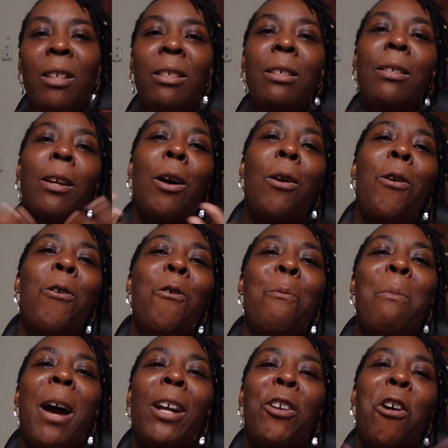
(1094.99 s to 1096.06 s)
So
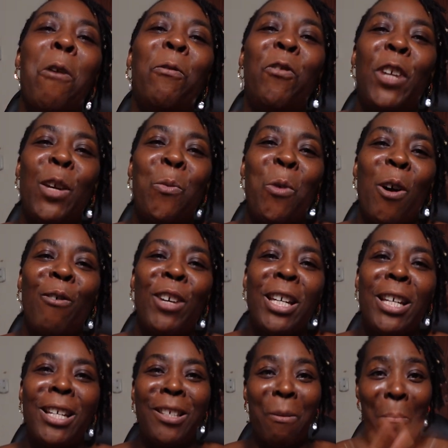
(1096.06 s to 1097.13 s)
my conflict
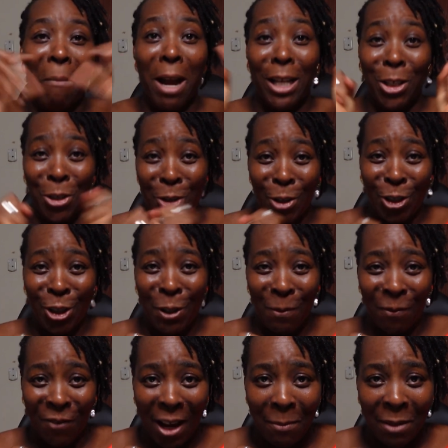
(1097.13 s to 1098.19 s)
warriors, my
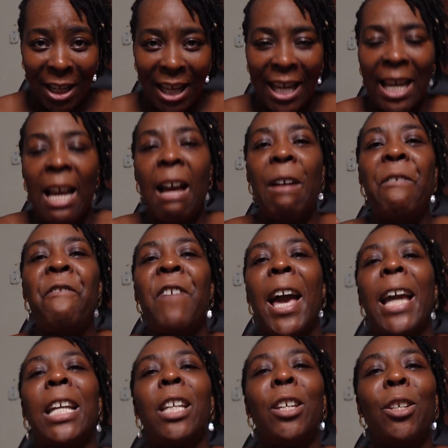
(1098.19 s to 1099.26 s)
YouTube family,
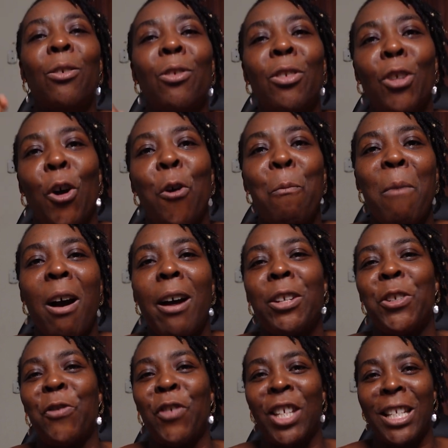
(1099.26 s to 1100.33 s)
thank you so
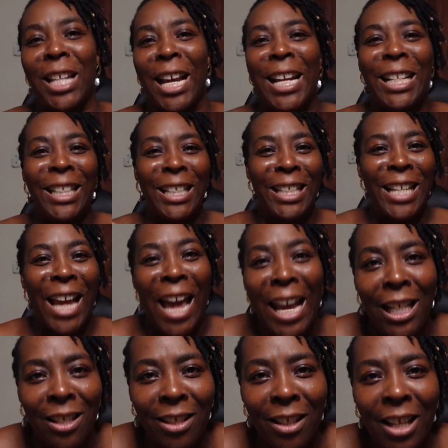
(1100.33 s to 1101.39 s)
much for staying to the end.